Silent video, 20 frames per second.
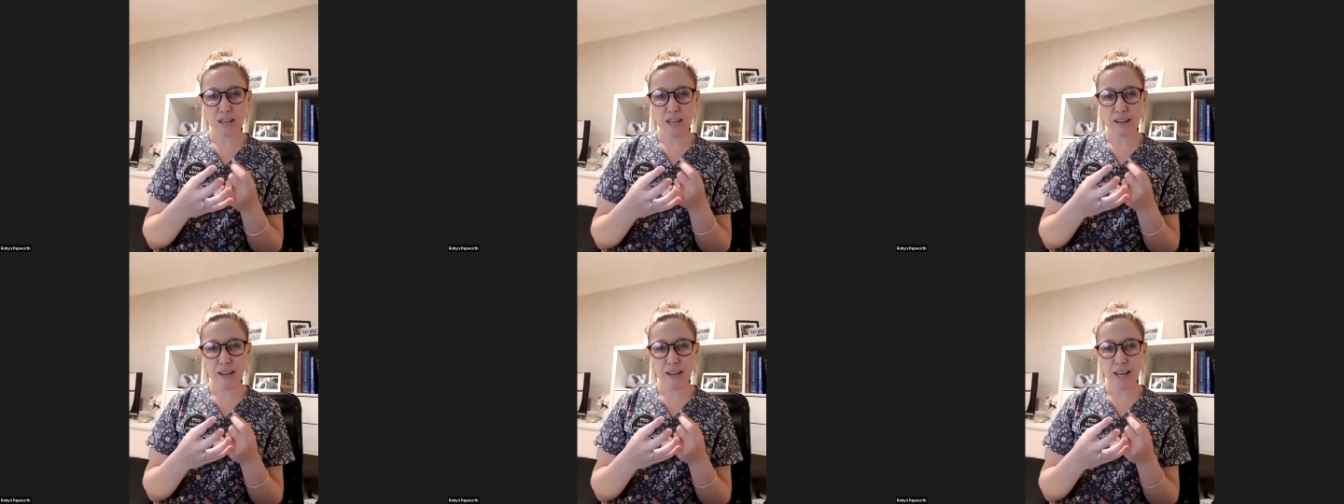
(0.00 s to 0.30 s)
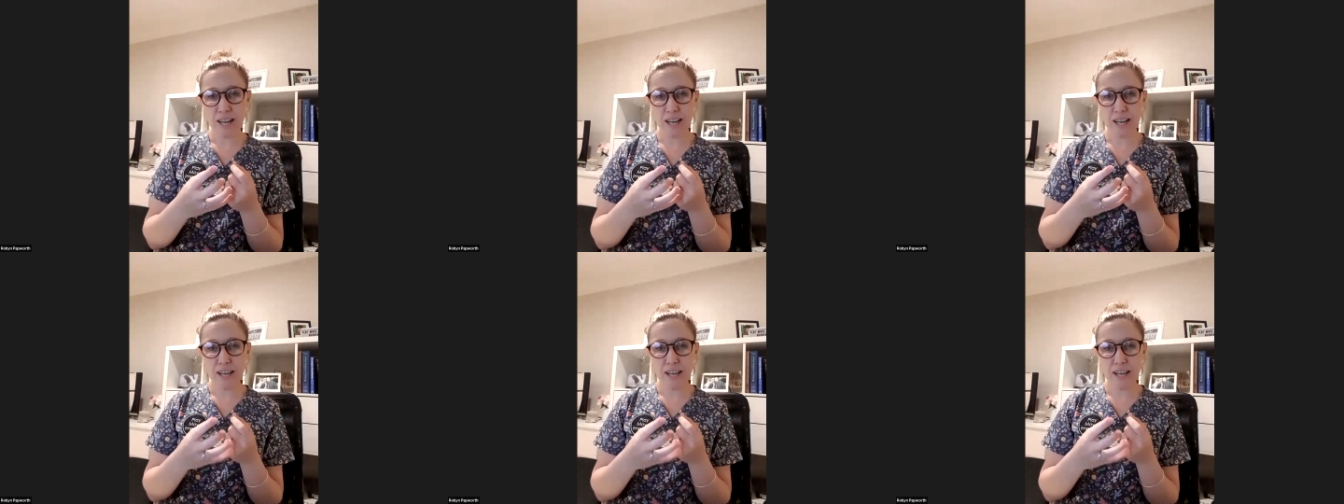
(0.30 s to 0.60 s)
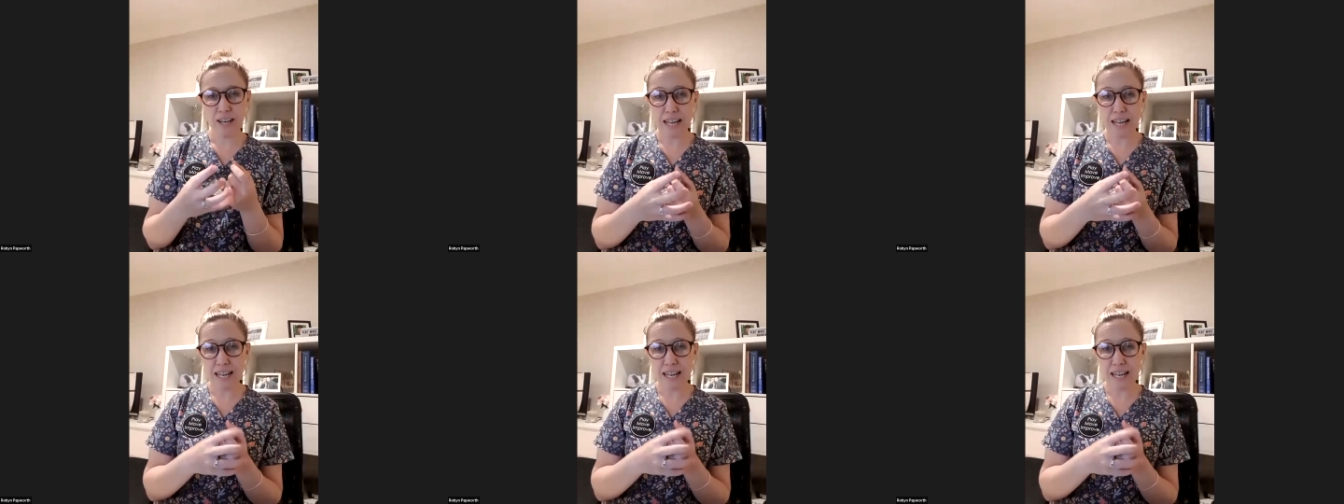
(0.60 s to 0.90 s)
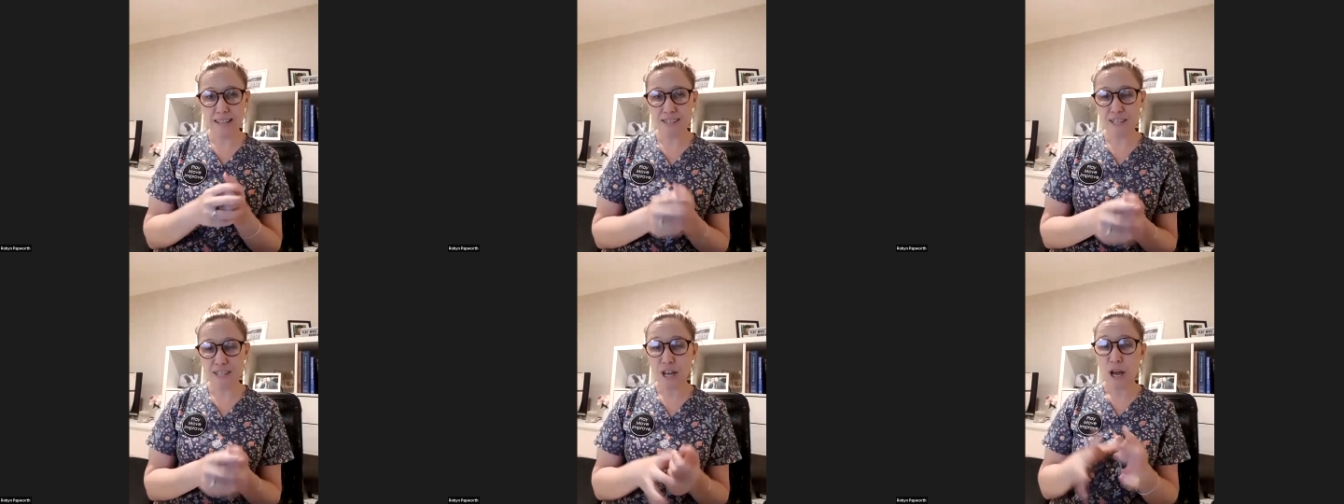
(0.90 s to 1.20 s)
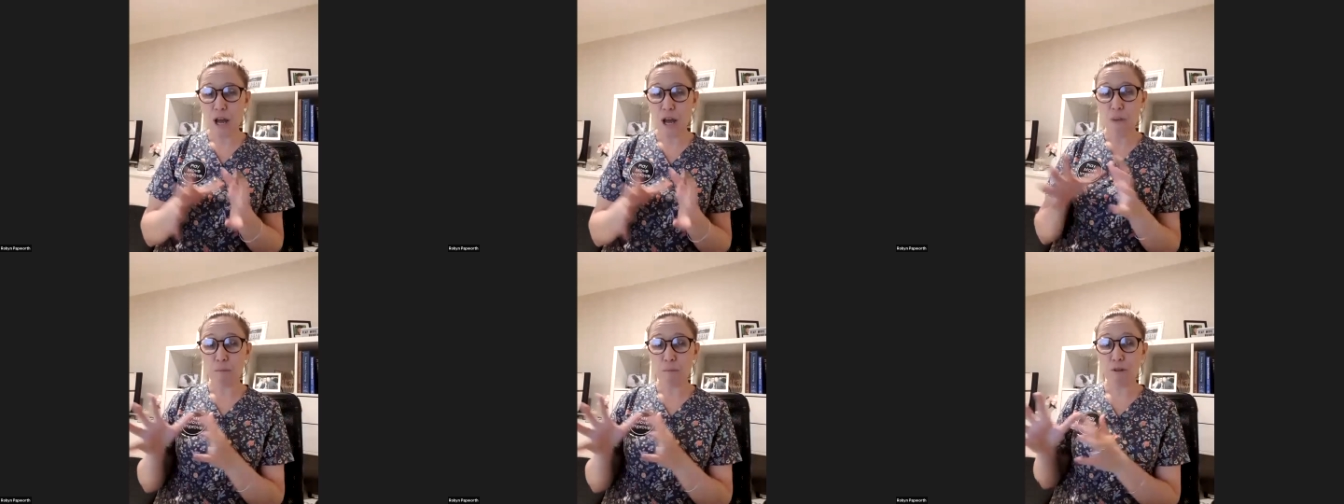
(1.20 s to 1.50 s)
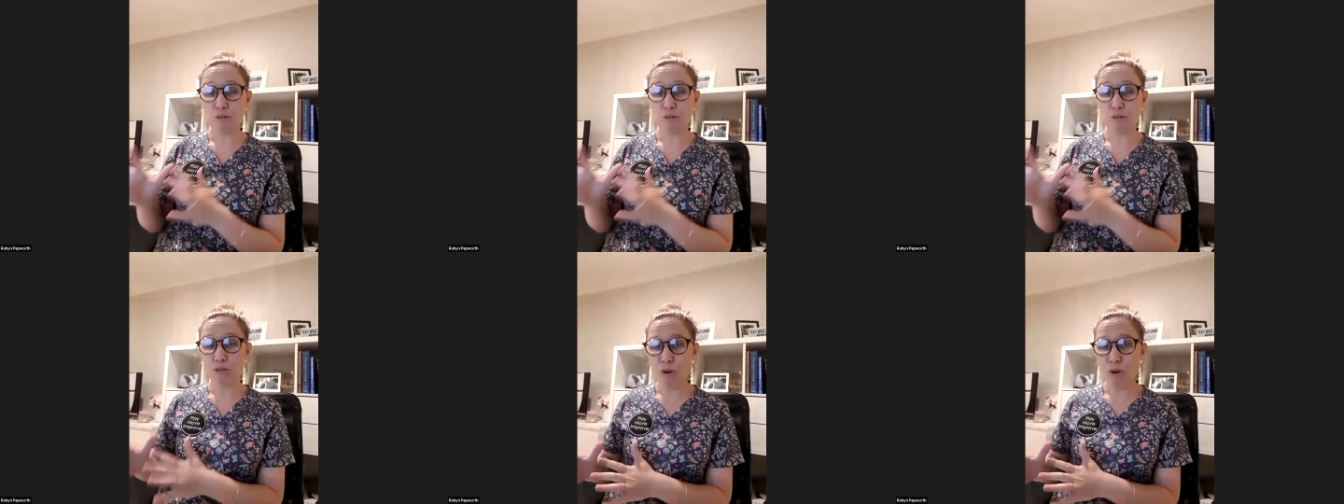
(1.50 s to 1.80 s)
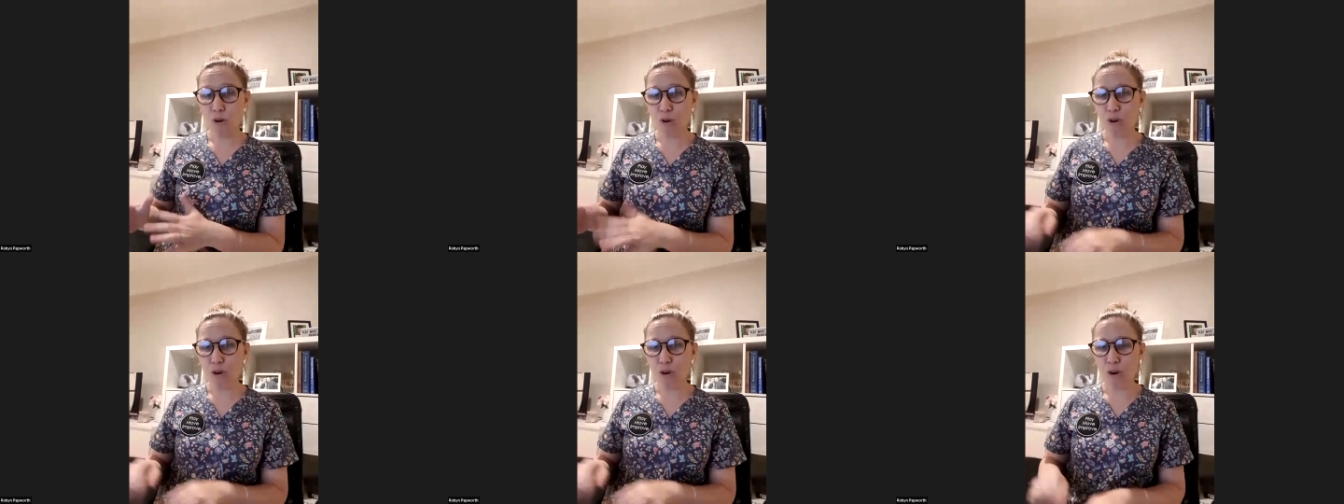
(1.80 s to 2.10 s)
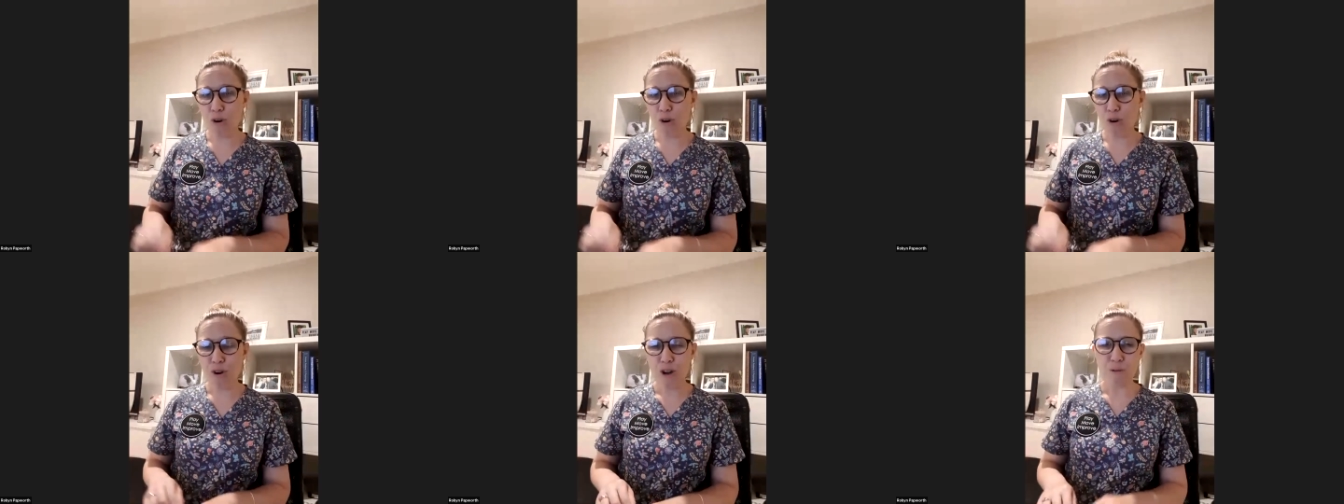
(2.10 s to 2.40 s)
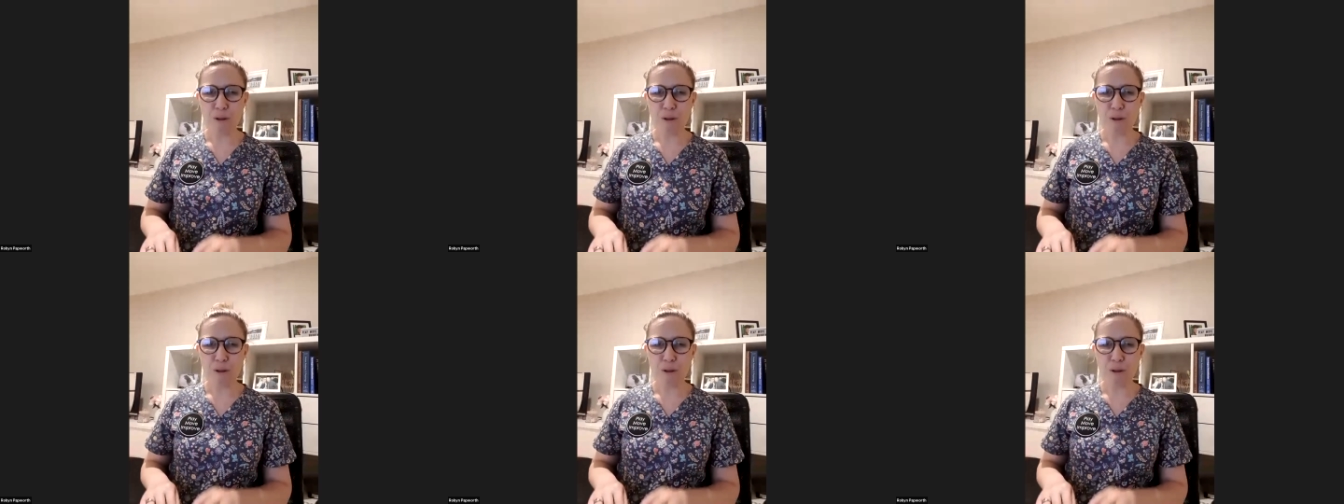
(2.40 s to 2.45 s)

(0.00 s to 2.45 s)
that our hand needs before